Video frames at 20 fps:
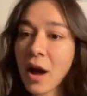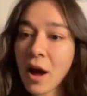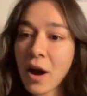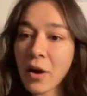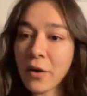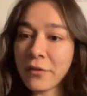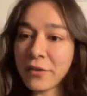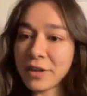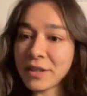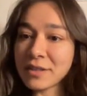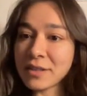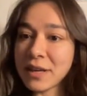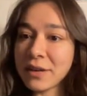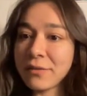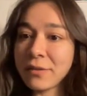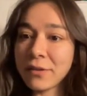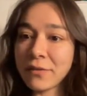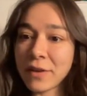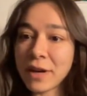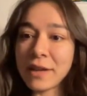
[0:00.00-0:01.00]
How is
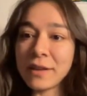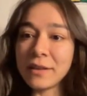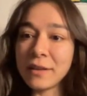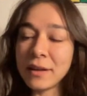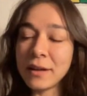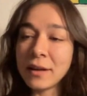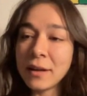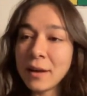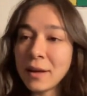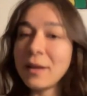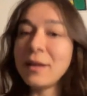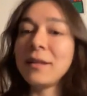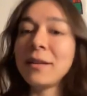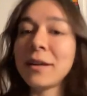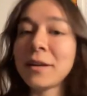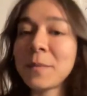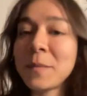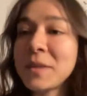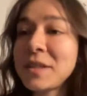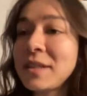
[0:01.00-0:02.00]
everyone?
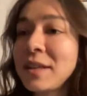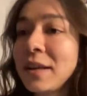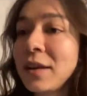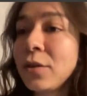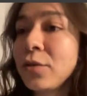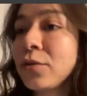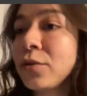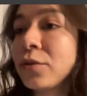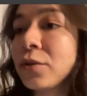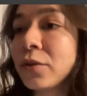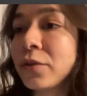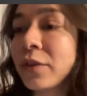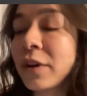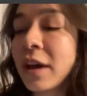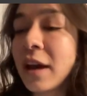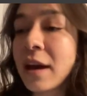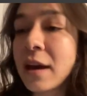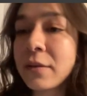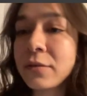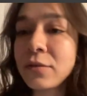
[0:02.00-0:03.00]
Let me see, who do
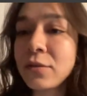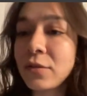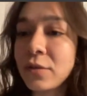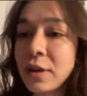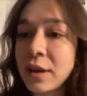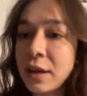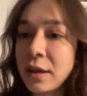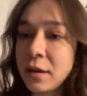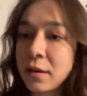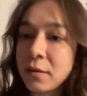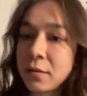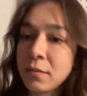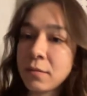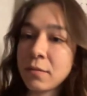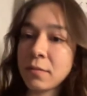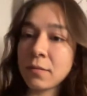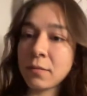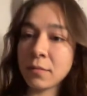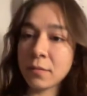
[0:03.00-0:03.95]
we have today?